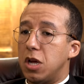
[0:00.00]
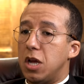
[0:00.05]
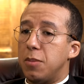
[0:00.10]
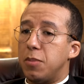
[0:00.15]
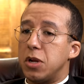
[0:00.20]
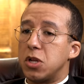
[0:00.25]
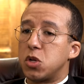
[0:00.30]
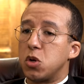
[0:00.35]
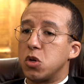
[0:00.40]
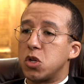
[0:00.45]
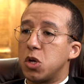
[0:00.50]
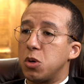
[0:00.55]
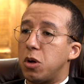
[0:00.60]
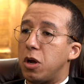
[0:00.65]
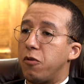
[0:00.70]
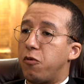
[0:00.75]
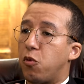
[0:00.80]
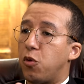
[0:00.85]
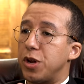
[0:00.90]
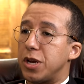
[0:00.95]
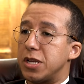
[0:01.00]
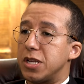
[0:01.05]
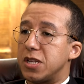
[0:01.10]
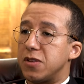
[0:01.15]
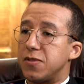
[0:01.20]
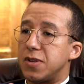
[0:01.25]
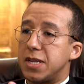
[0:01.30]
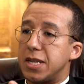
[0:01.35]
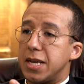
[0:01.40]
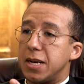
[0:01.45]
but it's also an avoidance of
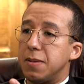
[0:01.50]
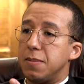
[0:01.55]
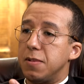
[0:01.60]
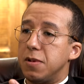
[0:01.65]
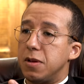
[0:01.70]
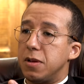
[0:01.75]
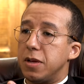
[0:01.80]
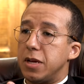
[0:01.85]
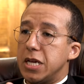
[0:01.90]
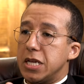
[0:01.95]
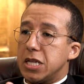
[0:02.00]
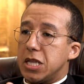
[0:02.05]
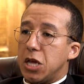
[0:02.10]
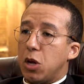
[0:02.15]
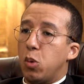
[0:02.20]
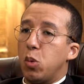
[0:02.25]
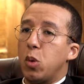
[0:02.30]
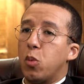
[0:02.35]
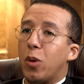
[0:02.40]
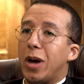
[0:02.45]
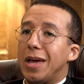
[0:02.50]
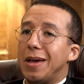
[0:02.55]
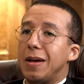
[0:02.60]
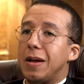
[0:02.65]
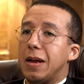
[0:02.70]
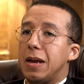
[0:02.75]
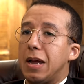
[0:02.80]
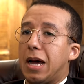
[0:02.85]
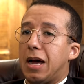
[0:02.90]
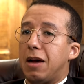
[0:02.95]
sin. It's the only way you
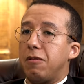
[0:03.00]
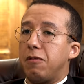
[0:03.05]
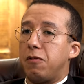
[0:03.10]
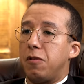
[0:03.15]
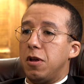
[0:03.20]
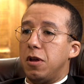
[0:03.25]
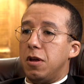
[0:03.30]
can have